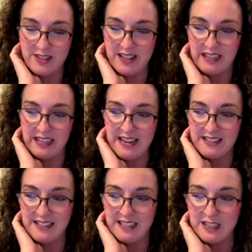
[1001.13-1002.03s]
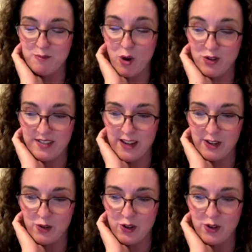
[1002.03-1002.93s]
and the latest is
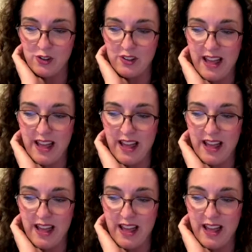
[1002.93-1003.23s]
Motorcycle Girl.